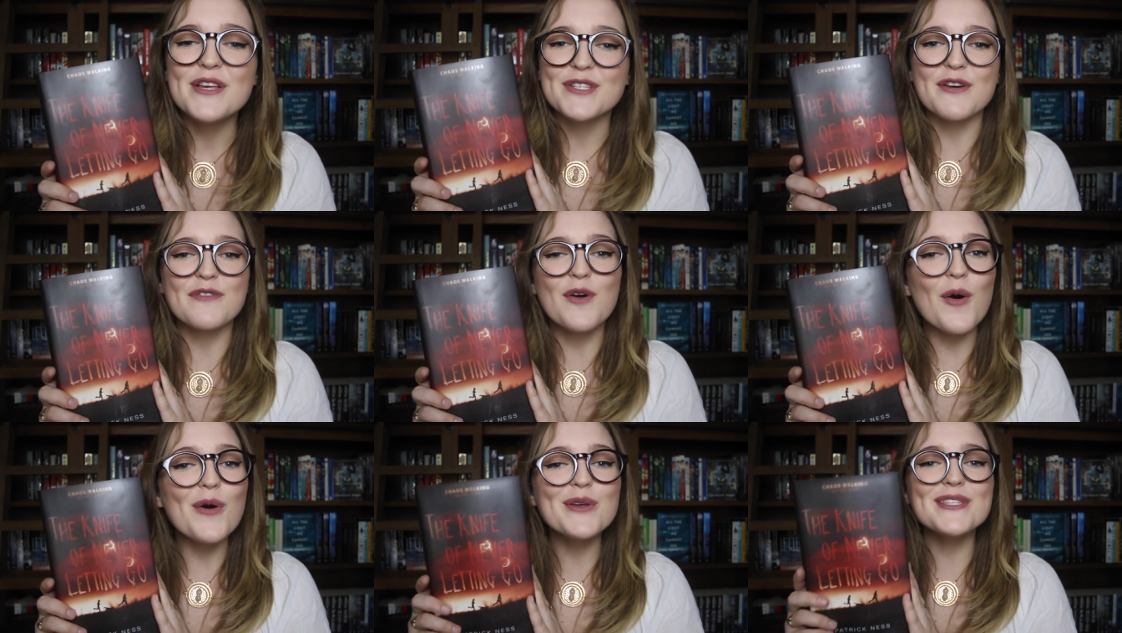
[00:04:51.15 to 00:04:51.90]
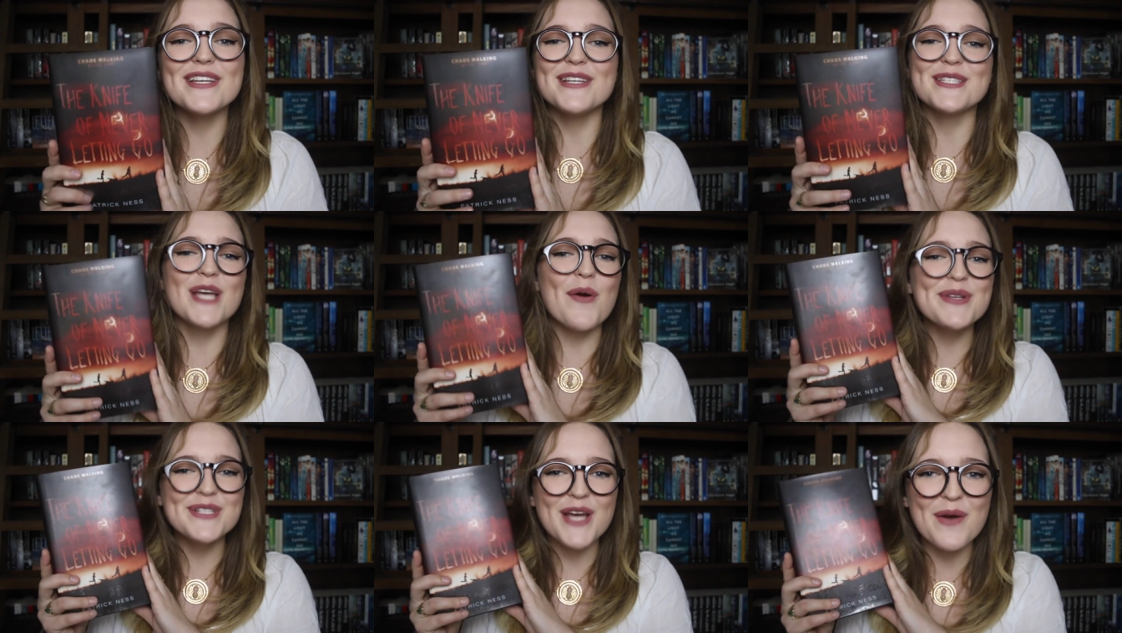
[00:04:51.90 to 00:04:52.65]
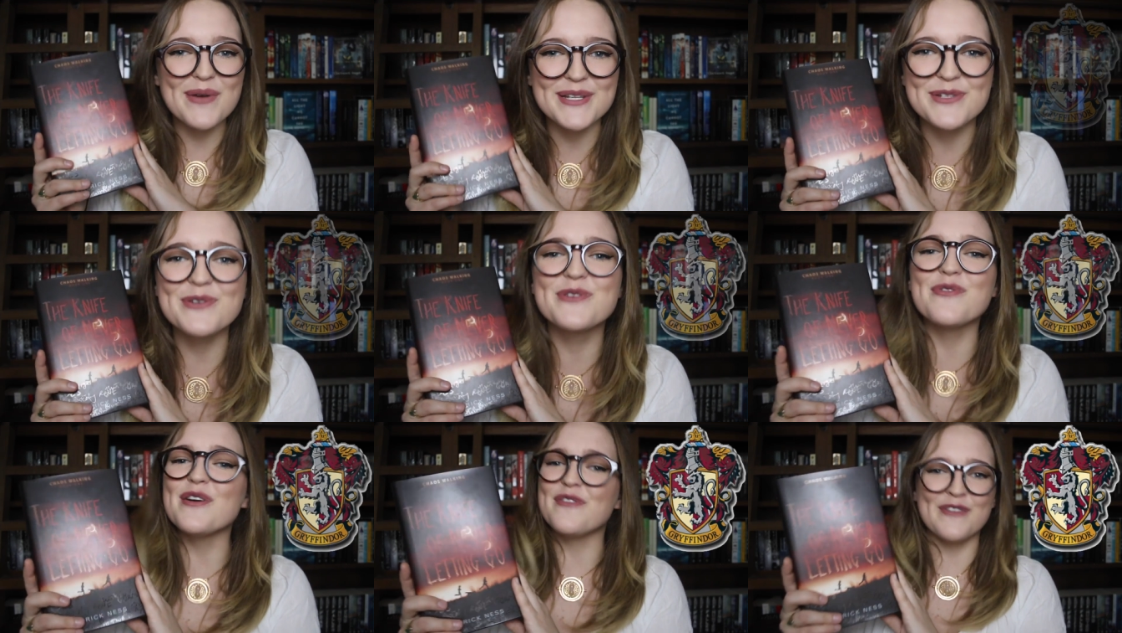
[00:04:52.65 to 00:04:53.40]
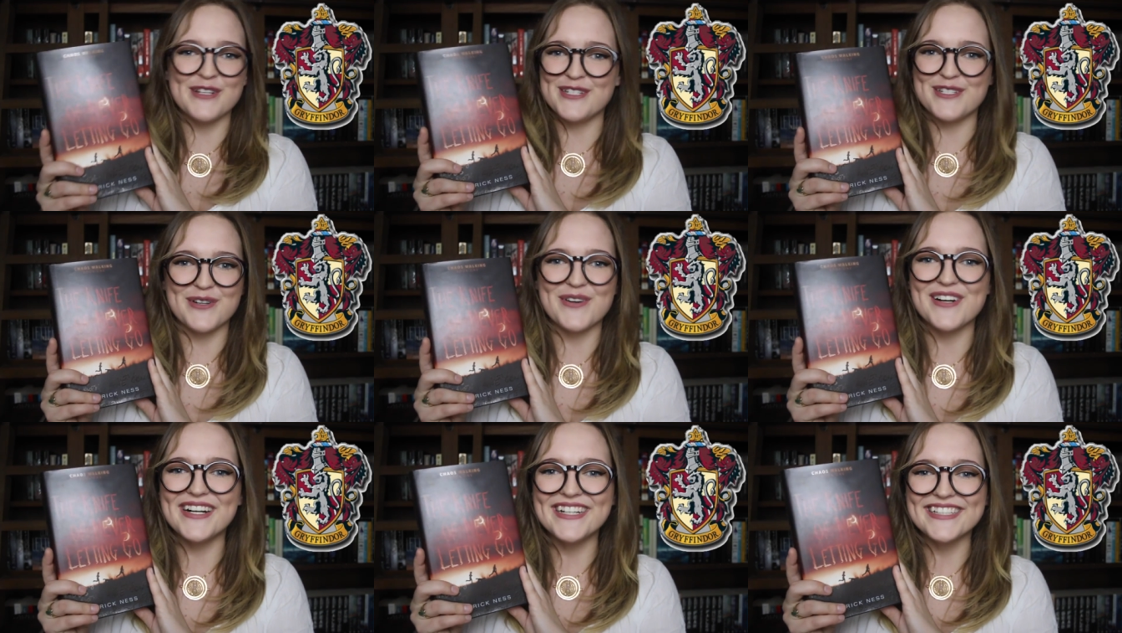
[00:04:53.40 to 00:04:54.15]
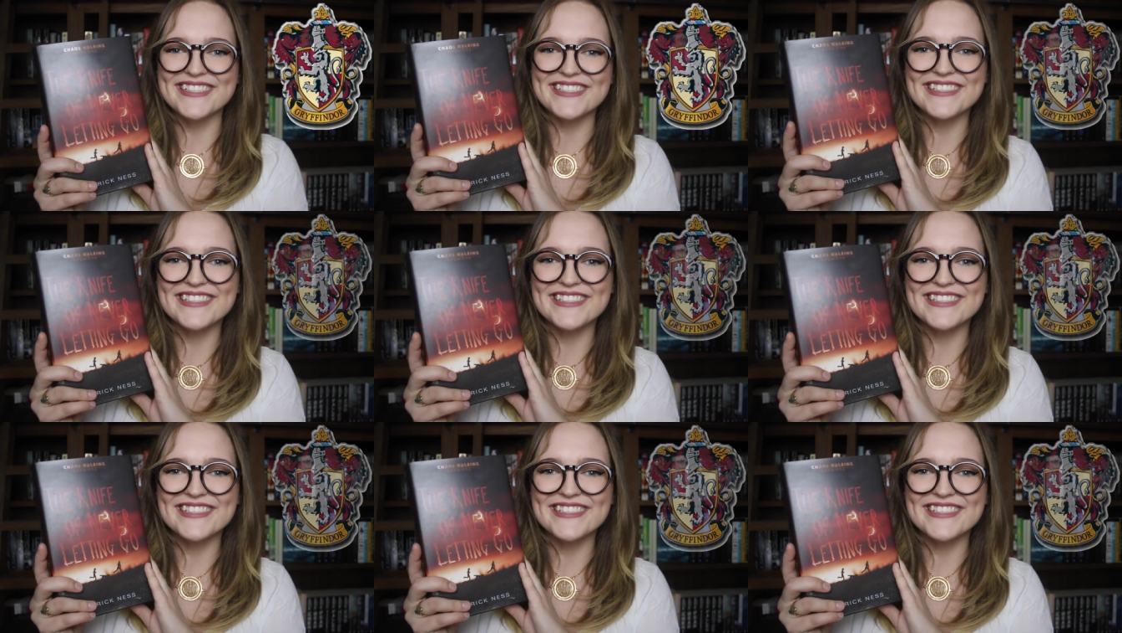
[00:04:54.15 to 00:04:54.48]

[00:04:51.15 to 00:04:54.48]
So of course he's going to go into Gryffindor.